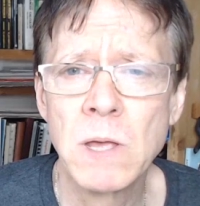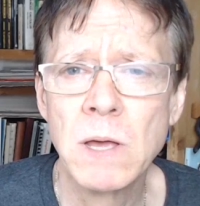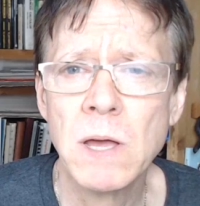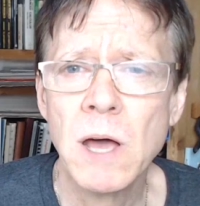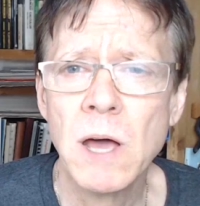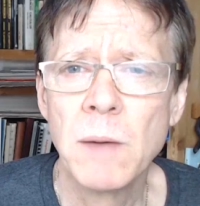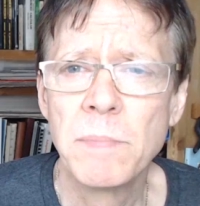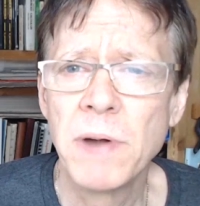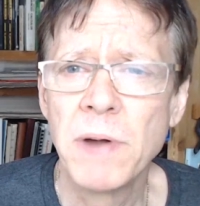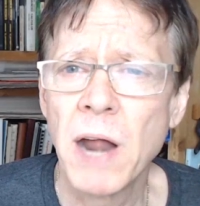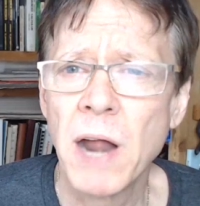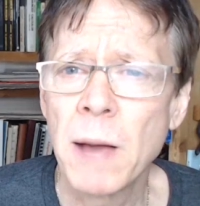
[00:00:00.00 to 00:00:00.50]

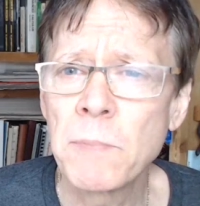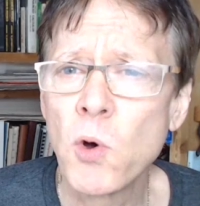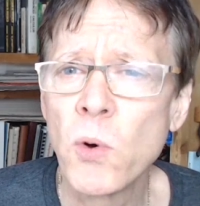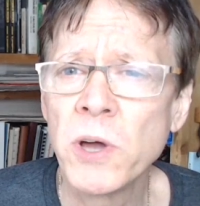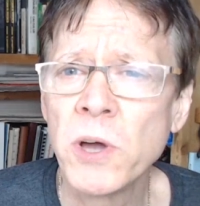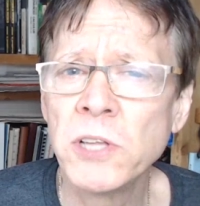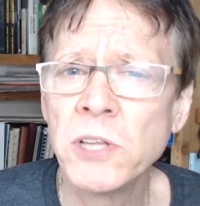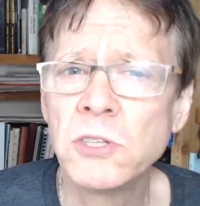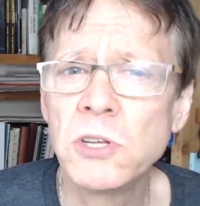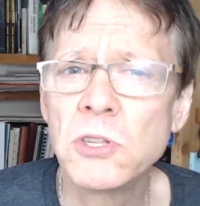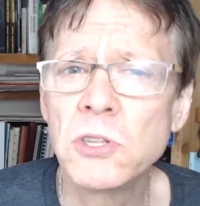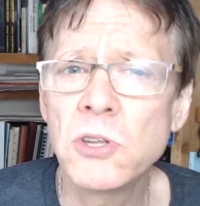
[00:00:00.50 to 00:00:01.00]
But I'm
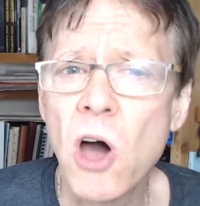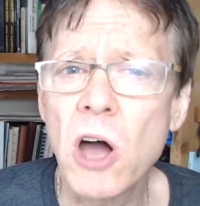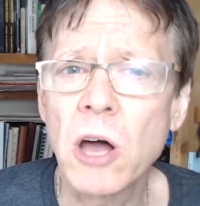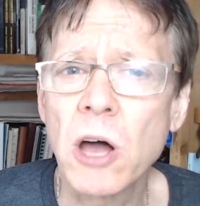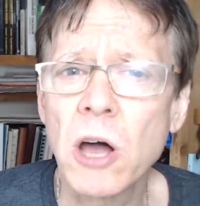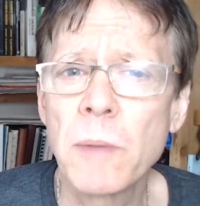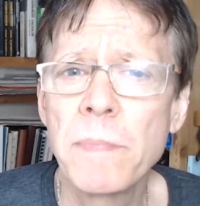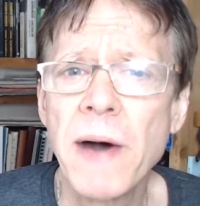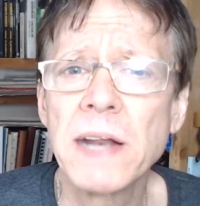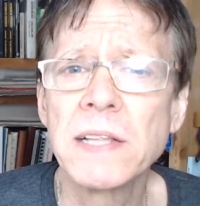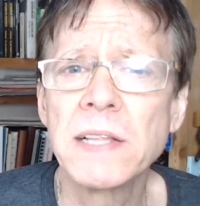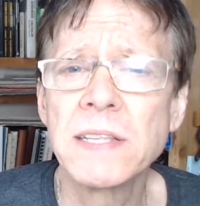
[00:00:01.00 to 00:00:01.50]
going to talk
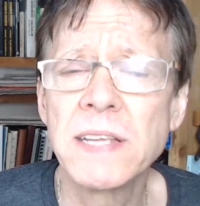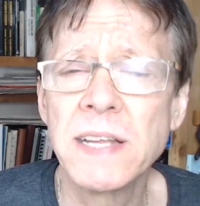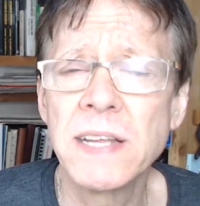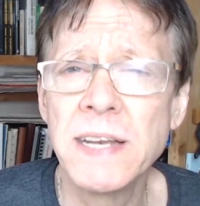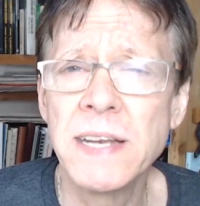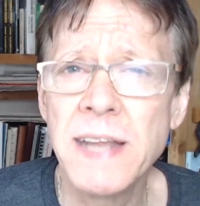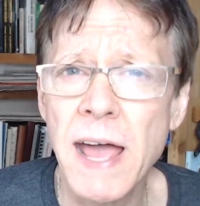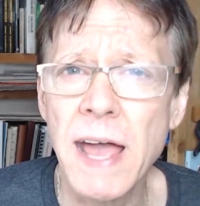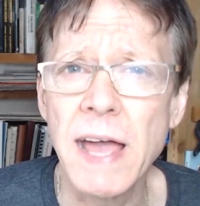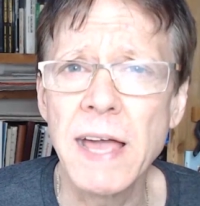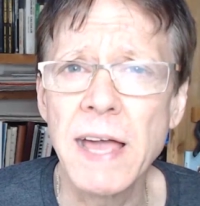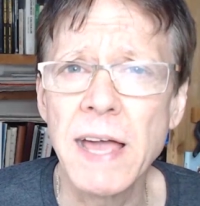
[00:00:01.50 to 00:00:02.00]
about it
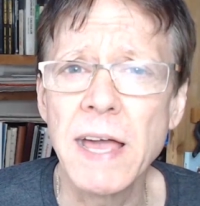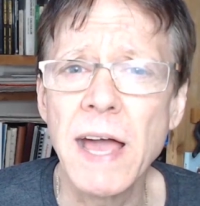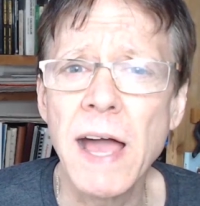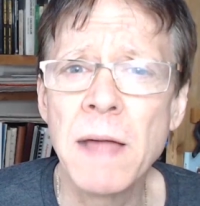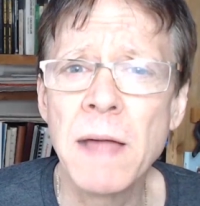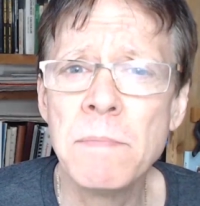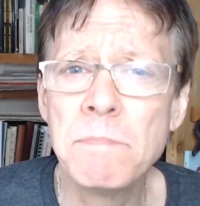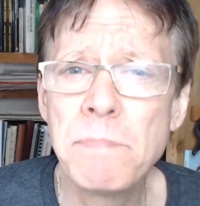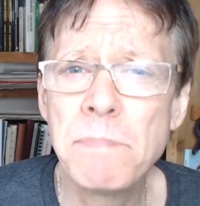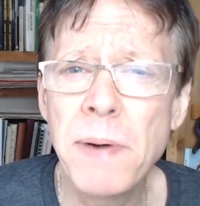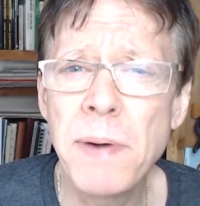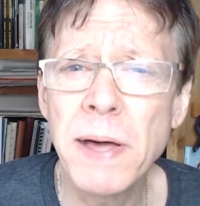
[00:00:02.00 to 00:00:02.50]
today,
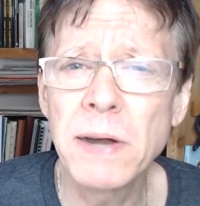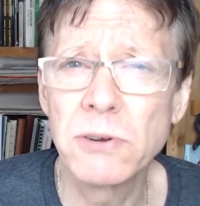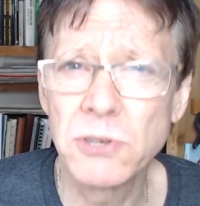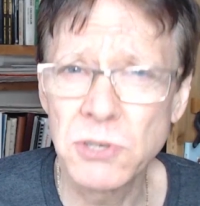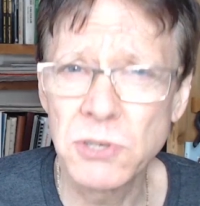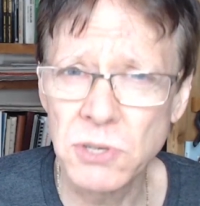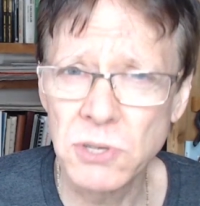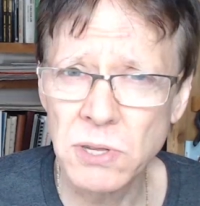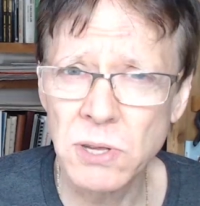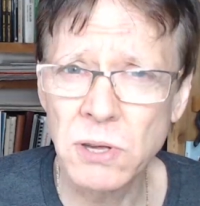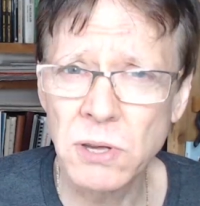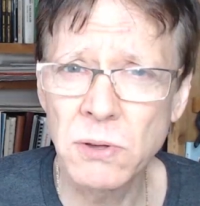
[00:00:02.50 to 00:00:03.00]
and better
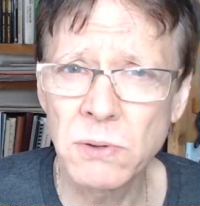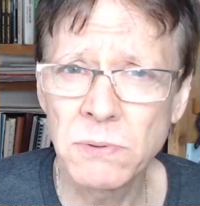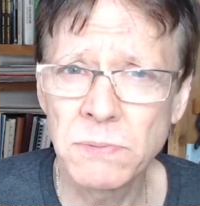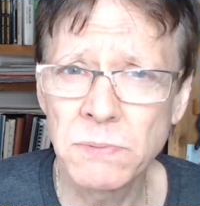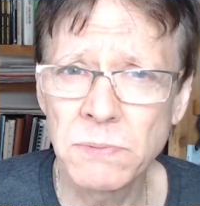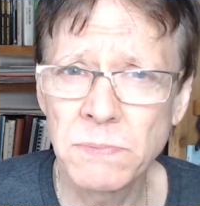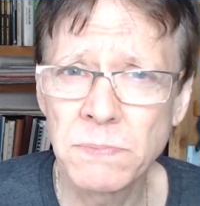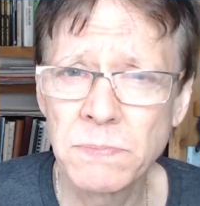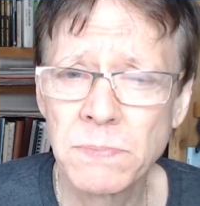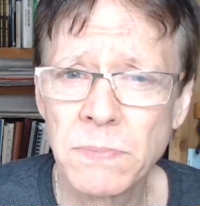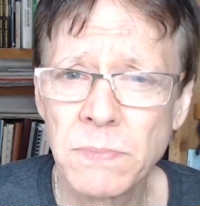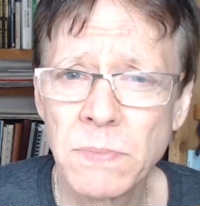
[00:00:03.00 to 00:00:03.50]
still,
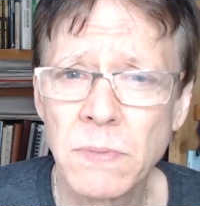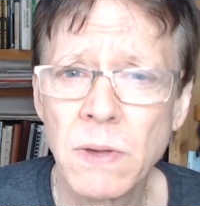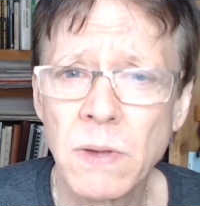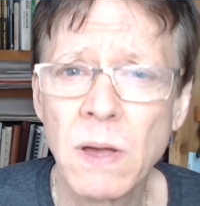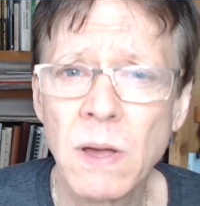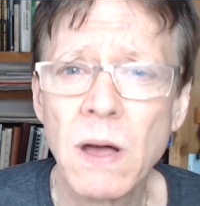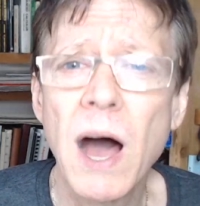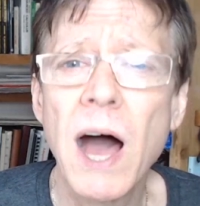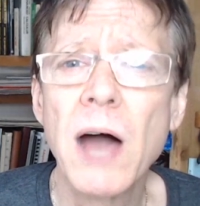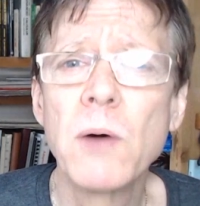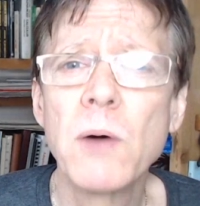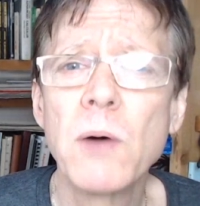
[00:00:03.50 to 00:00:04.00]

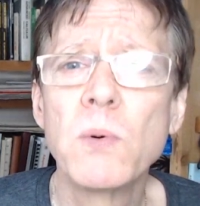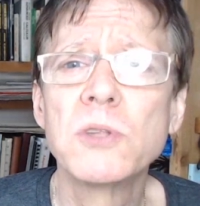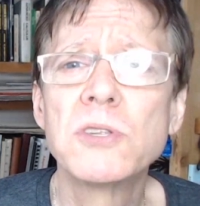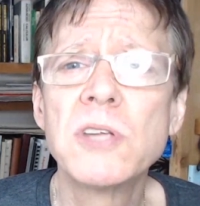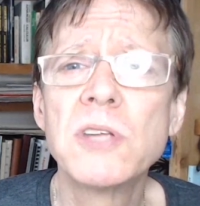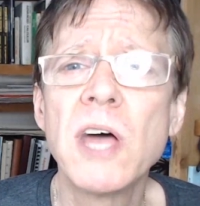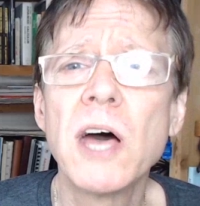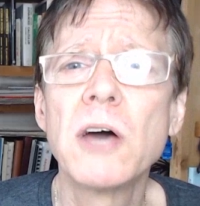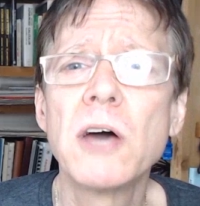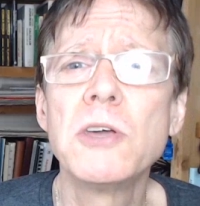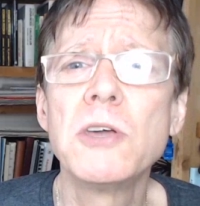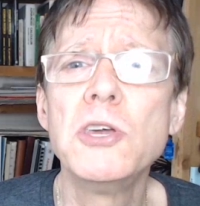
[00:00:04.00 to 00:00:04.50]
I will
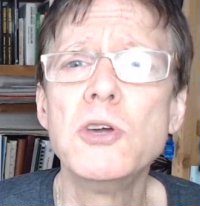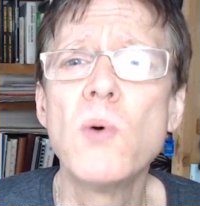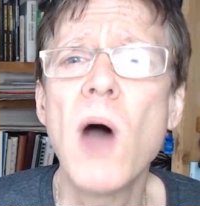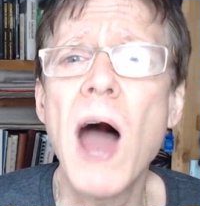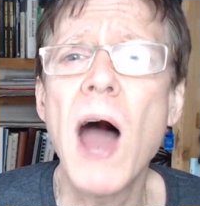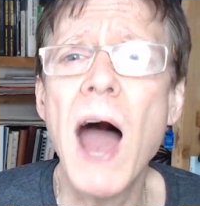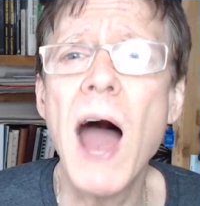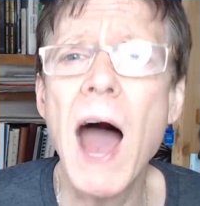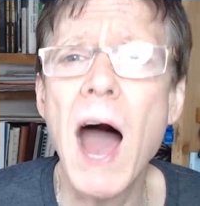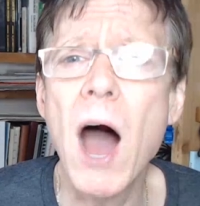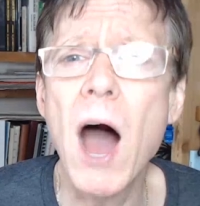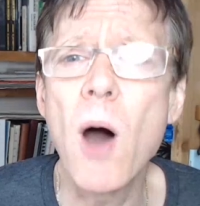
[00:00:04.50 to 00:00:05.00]
tell you
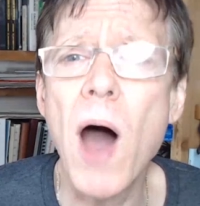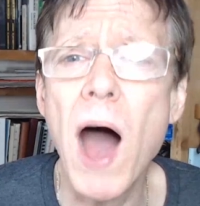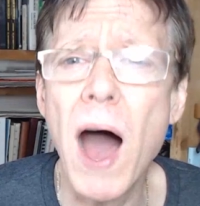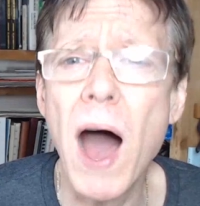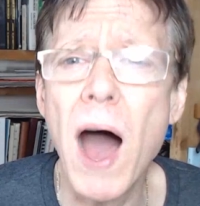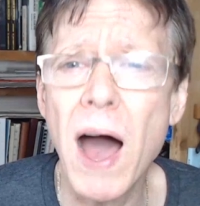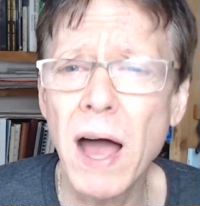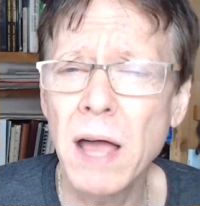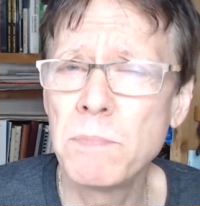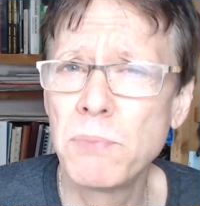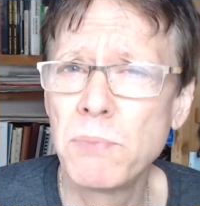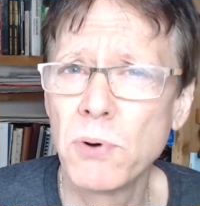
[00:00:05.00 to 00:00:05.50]
how
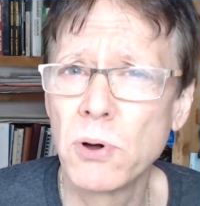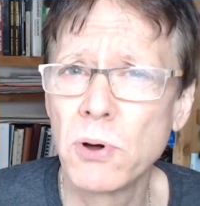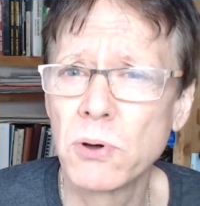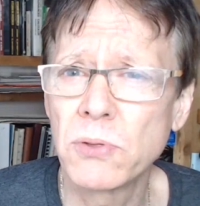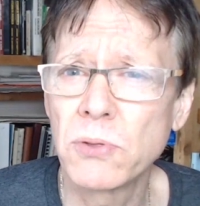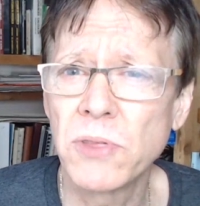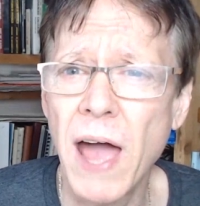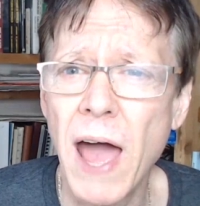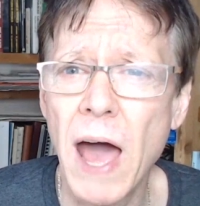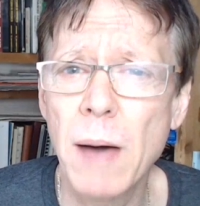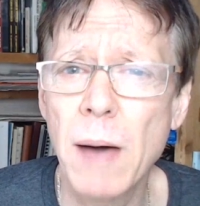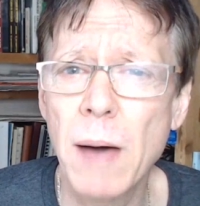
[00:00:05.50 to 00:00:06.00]
I broke
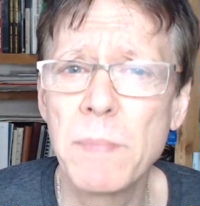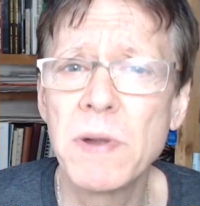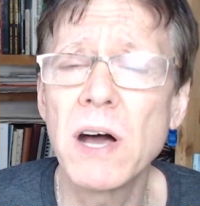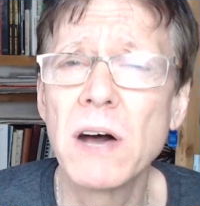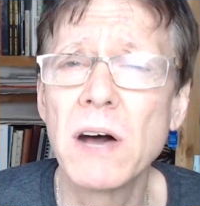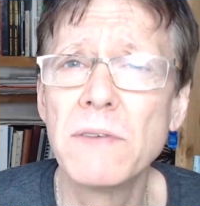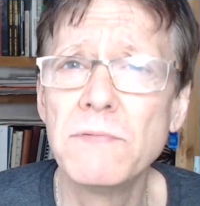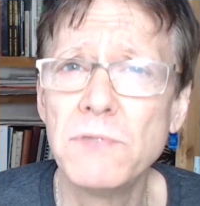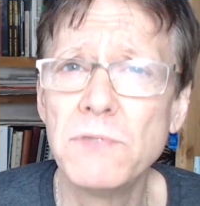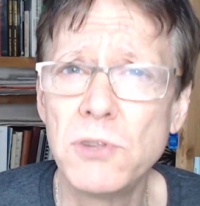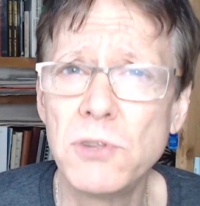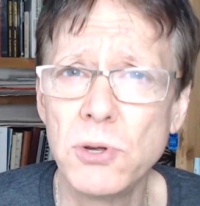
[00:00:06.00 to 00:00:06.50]
the habit
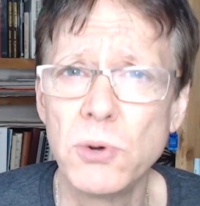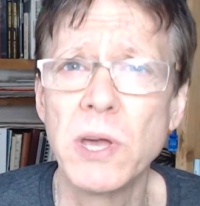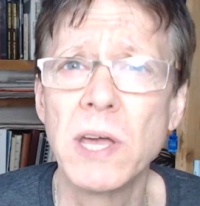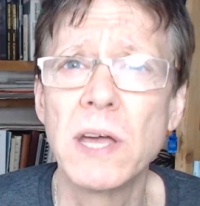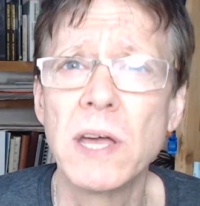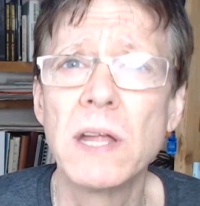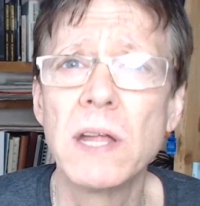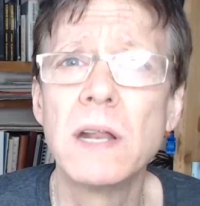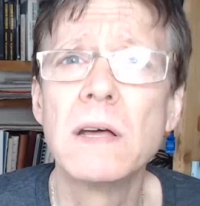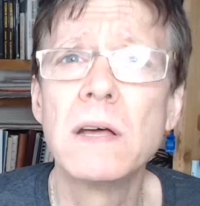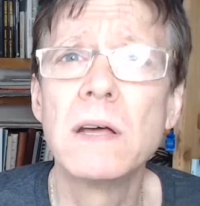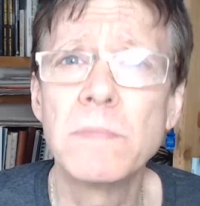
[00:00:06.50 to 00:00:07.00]
of doing
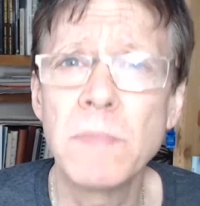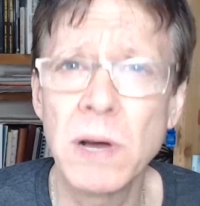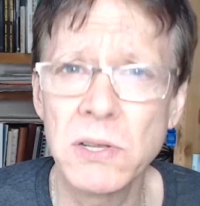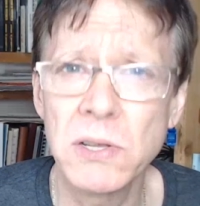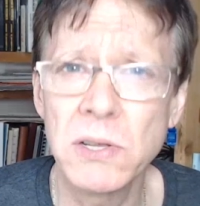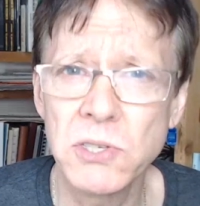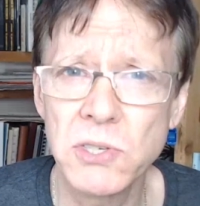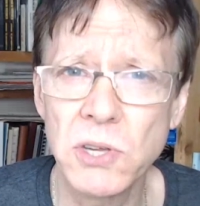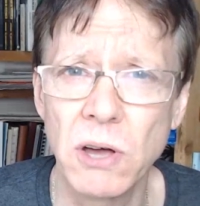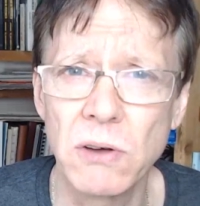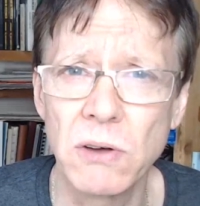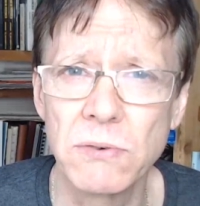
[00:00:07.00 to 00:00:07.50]
it
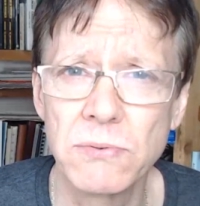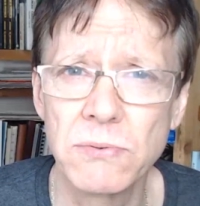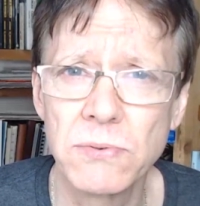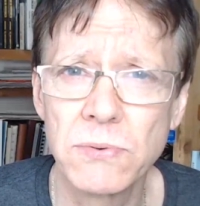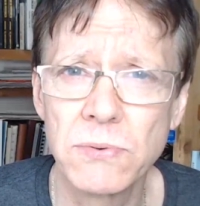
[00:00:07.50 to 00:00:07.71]
myself.